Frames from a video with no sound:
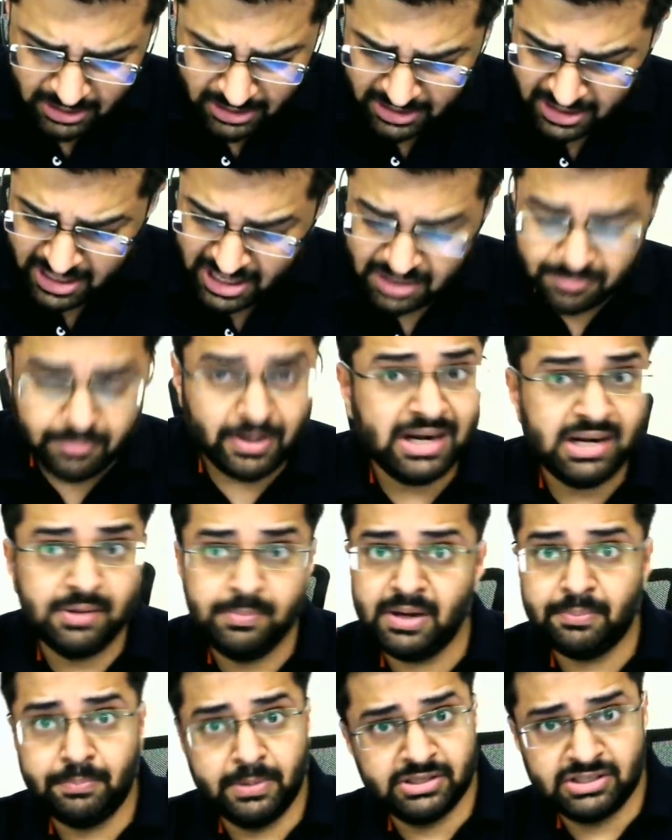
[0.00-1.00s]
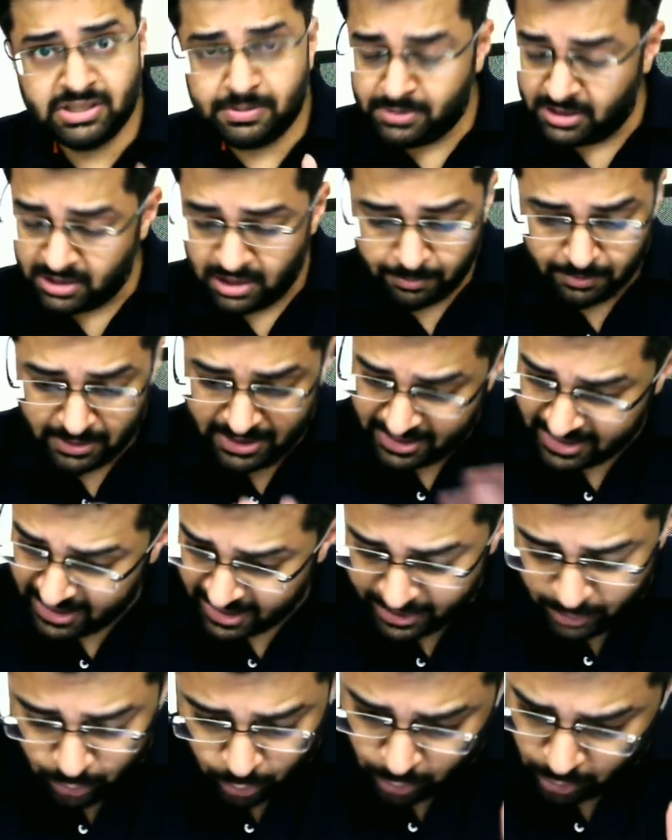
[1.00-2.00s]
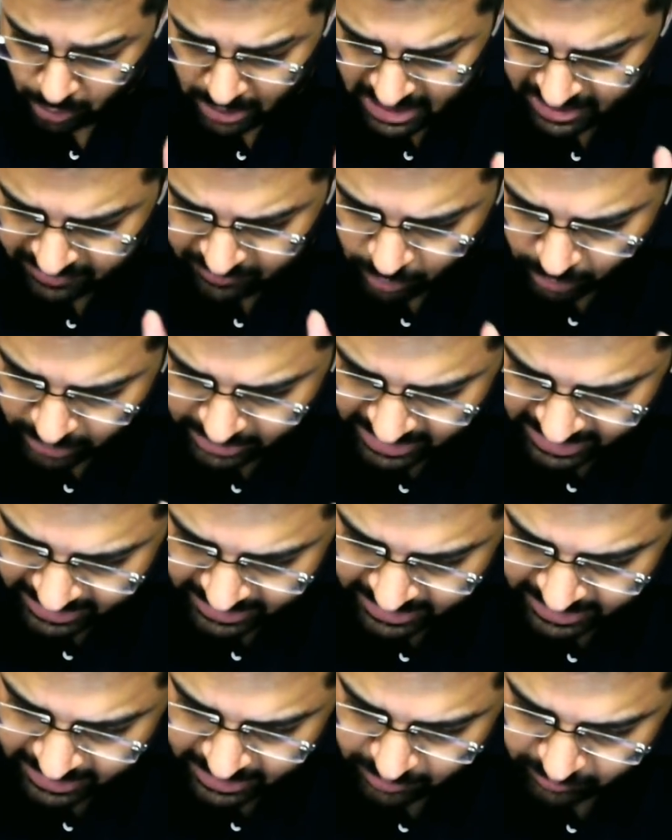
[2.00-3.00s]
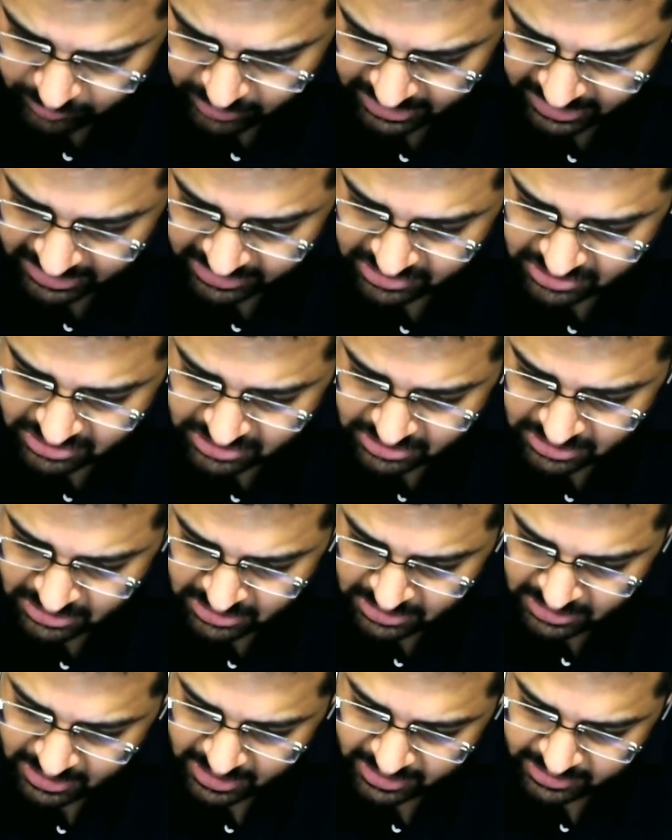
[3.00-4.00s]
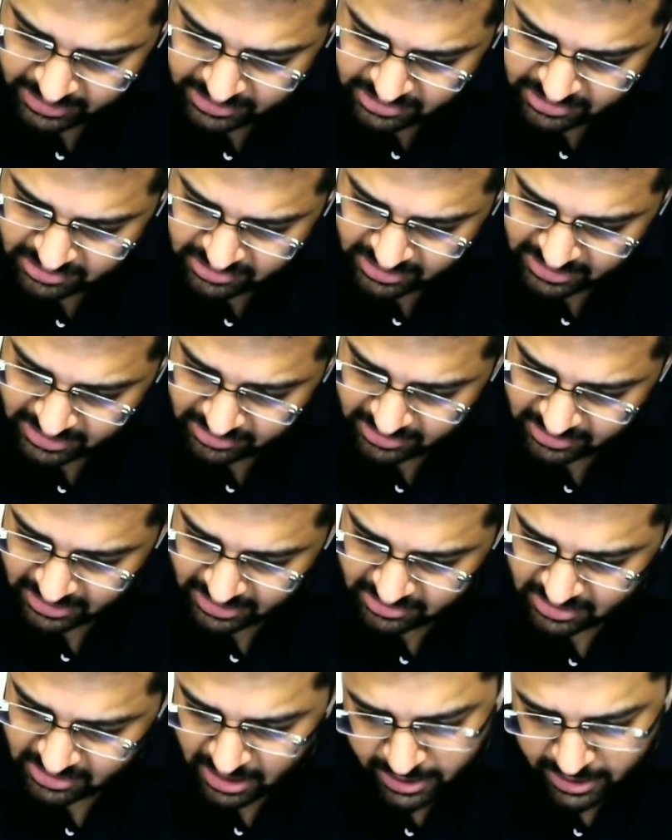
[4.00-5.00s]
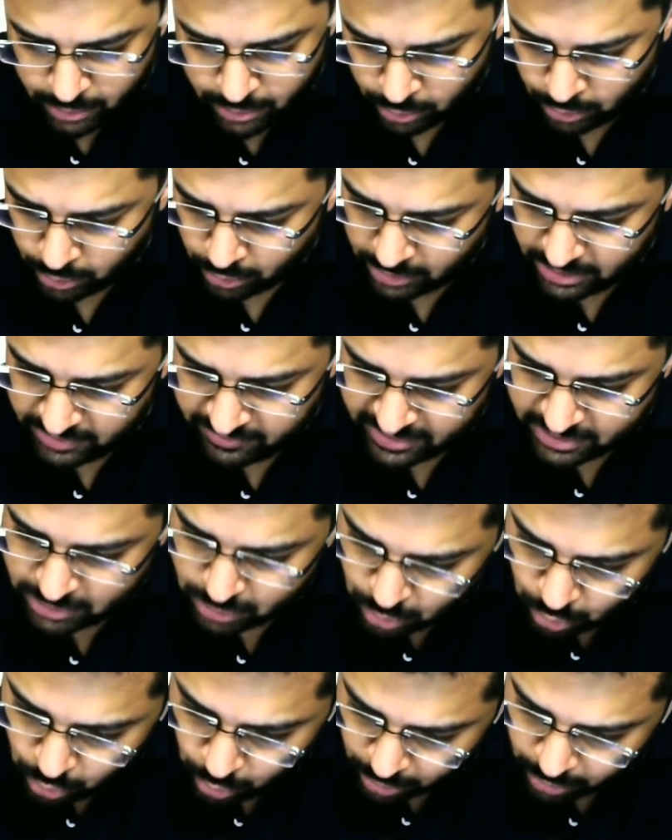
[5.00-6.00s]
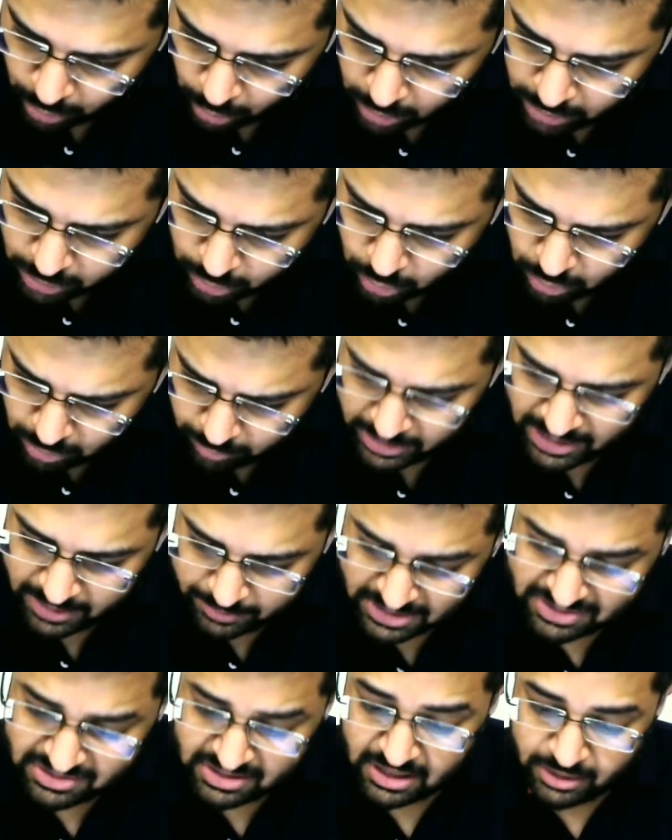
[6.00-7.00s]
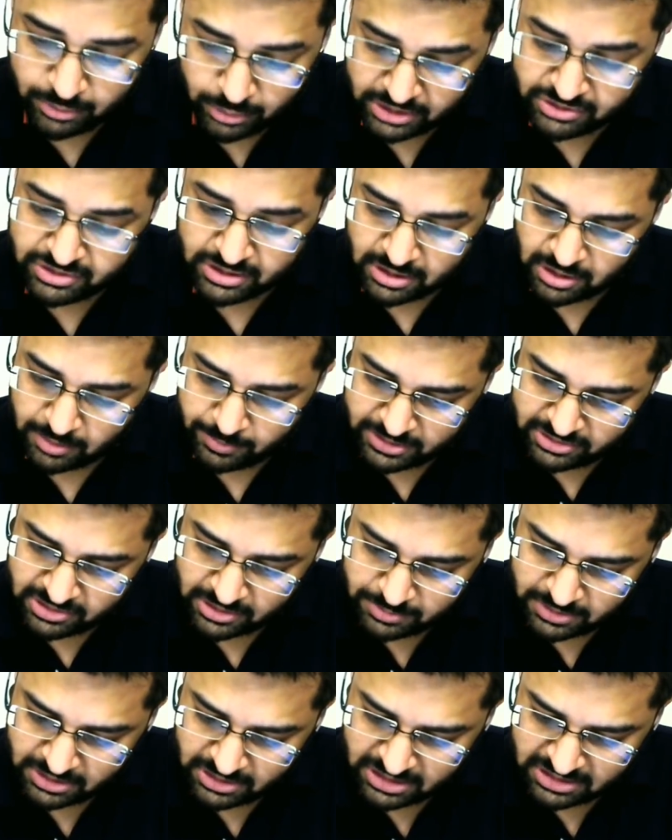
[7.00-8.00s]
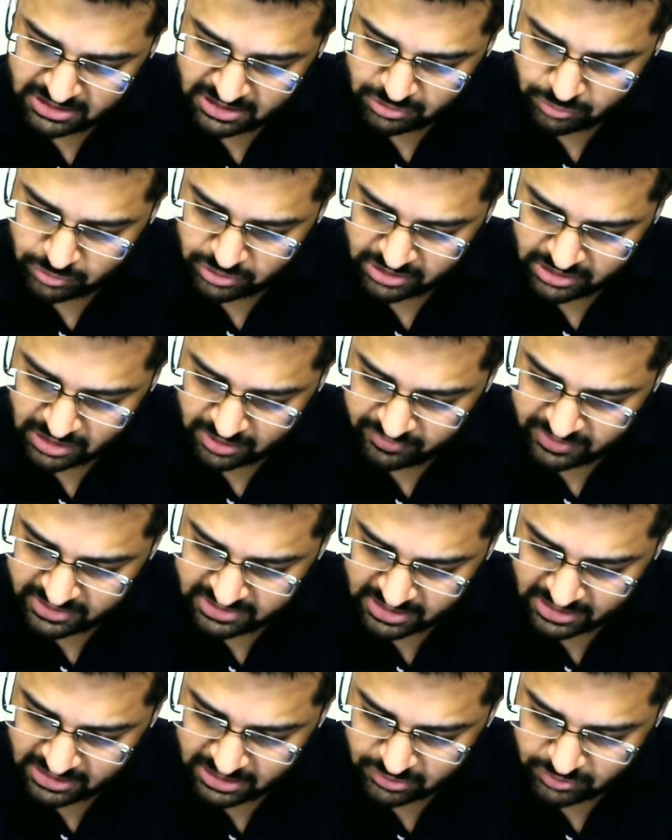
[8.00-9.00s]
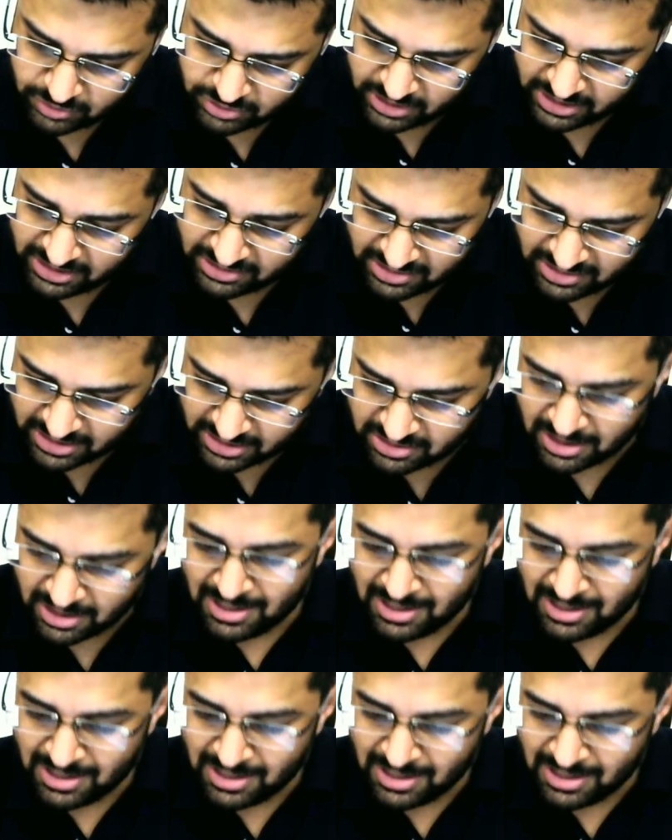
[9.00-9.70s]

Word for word: it might be a perception completely i don't know i have not taken any of the tests and this is the easiest. I don't know if it's true or not true, but I'm just telling you the general perception that this was the toughest and this was the easiest.